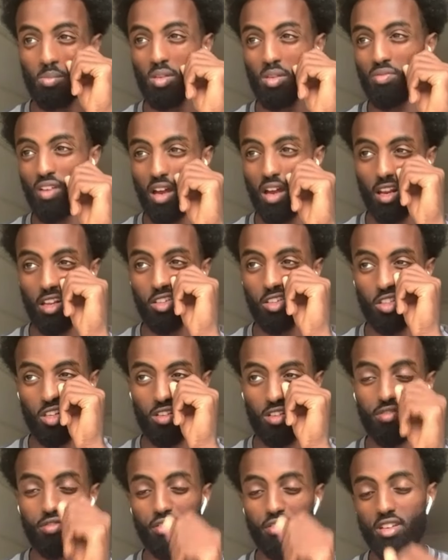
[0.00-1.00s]
be
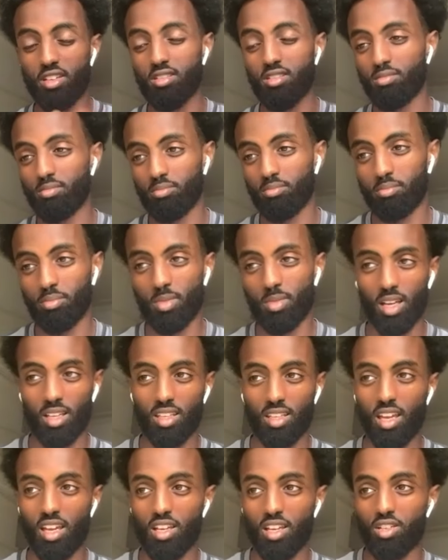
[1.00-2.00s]
financially free
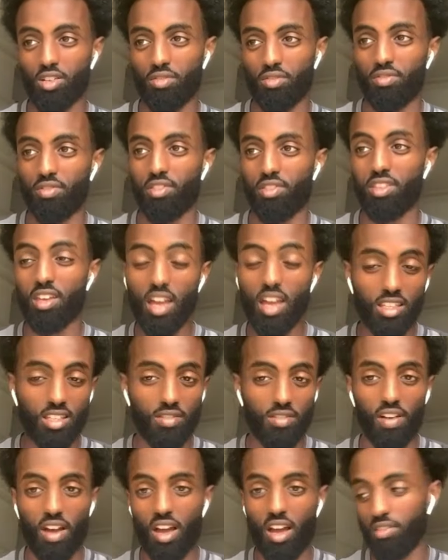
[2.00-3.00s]
by the age of
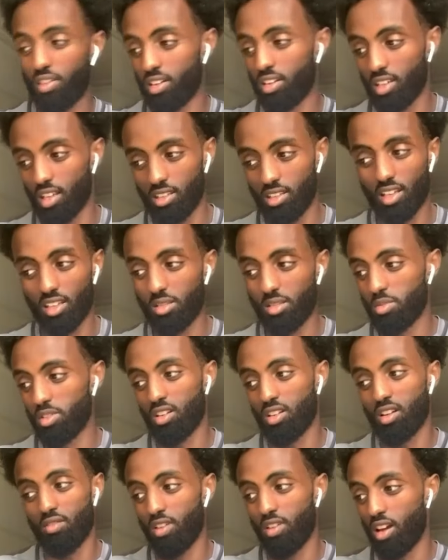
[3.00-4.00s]
35. I said that to
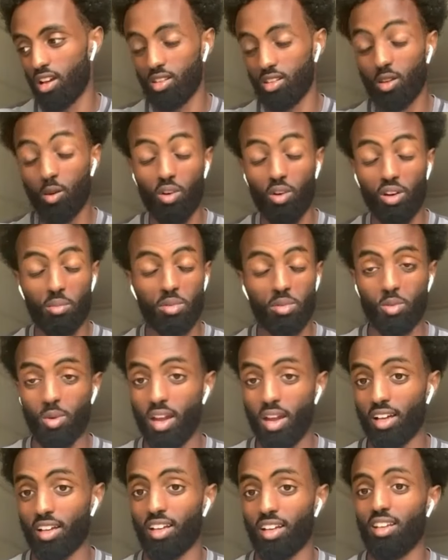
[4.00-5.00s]
myself, I don't want to be
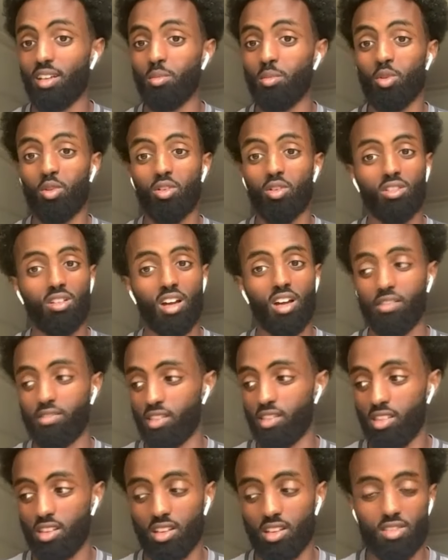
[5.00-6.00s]
working anymore
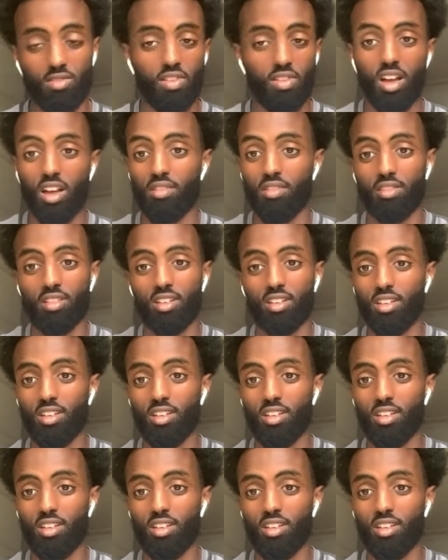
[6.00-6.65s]
after 35.